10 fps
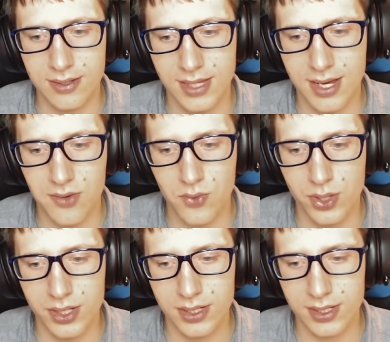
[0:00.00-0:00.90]
that
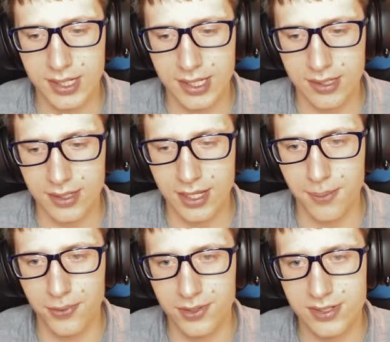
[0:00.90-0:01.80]
one. K
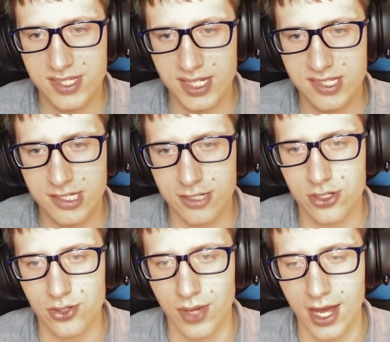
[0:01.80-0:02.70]
Kepler
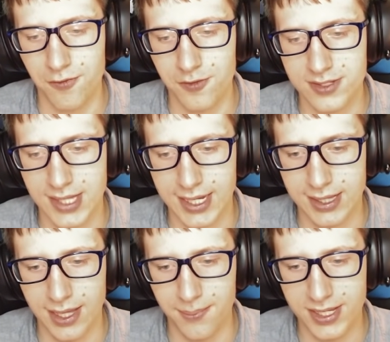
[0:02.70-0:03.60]
62F is like,
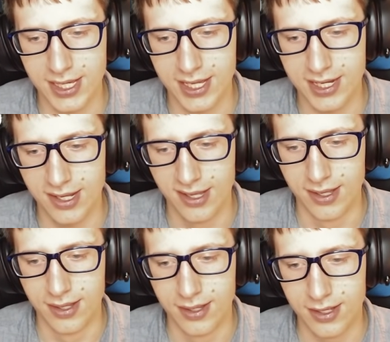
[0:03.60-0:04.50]
let me in.
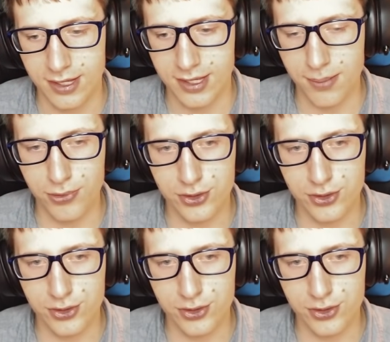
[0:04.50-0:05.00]
Kepler